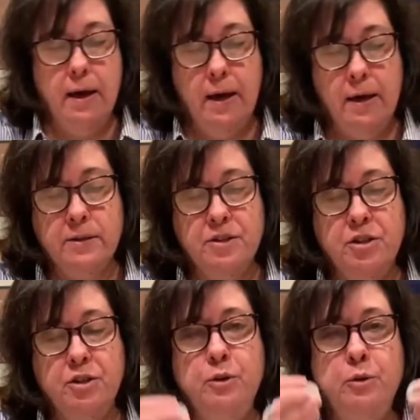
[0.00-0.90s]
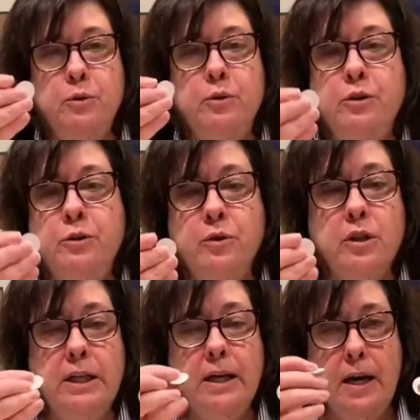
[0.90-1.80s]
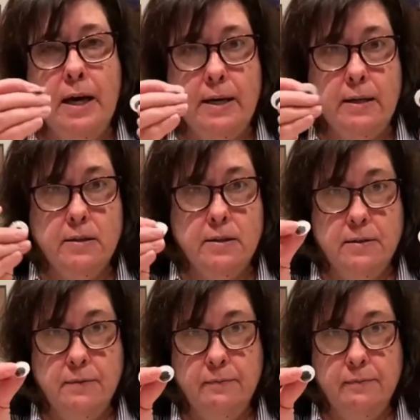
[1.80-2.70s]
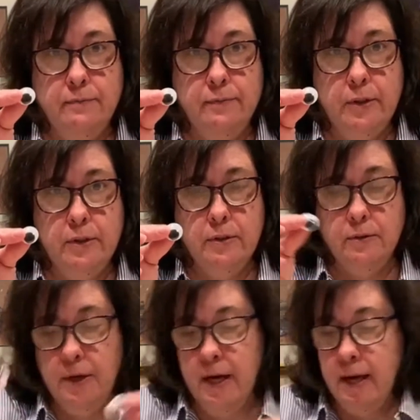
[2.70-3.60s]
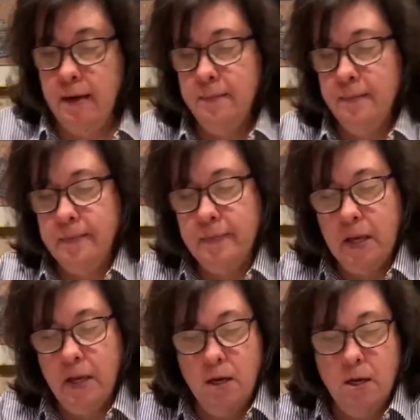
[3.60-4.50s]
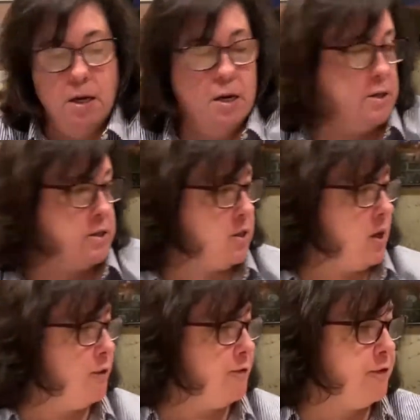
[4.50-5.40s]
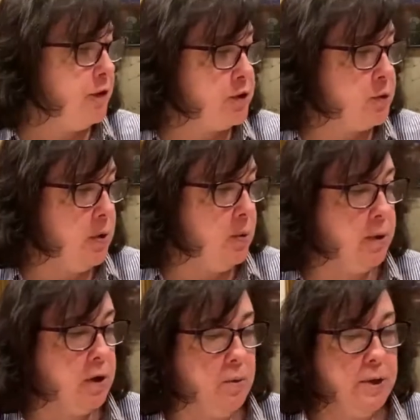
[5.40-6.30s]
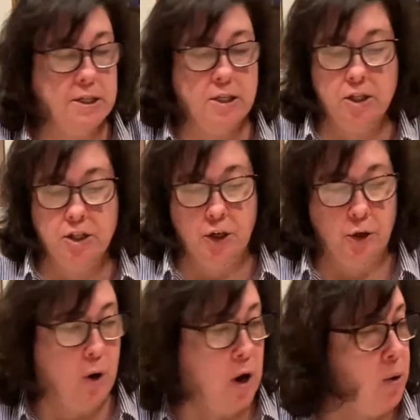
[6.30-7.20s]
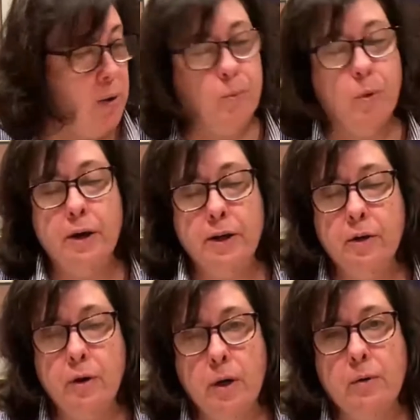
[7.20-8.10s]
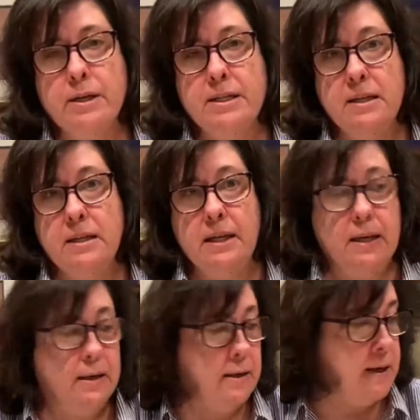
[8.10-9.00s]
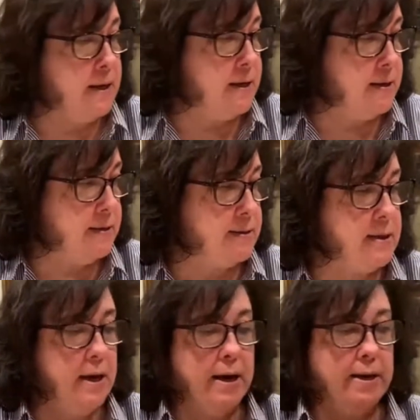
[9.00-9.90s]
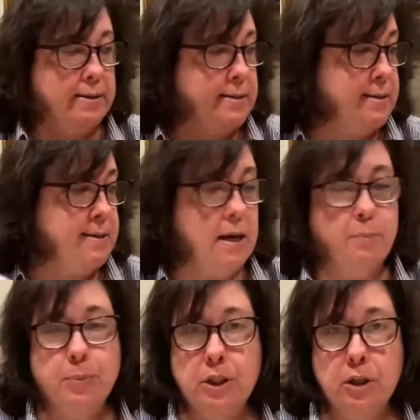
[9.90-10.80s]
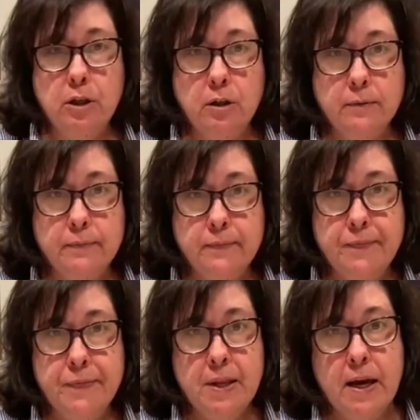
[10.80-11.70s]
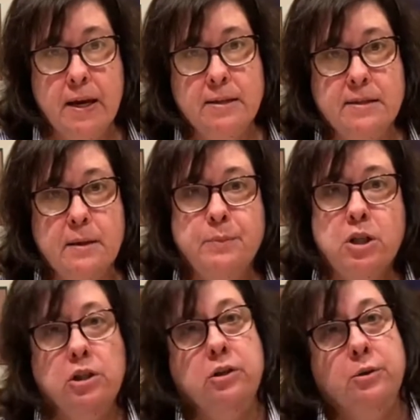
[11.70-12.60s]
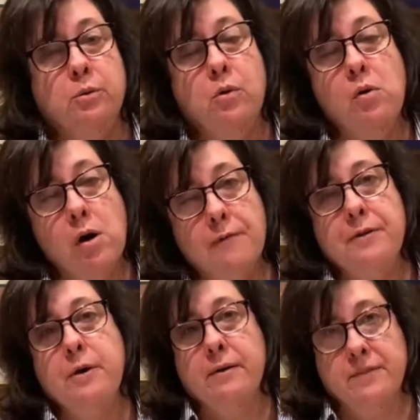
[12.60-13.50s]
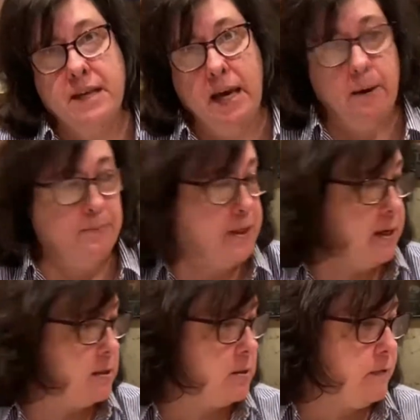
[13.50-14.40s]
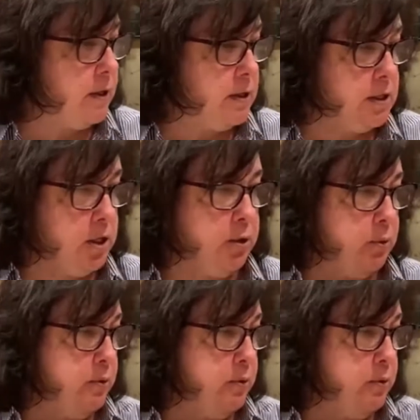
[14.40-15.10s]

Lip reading: And 2 googly eyes. Okay? So first what we're going to do, and what you're going to need is a stapler and some glue, or if you have tape, that's fine too.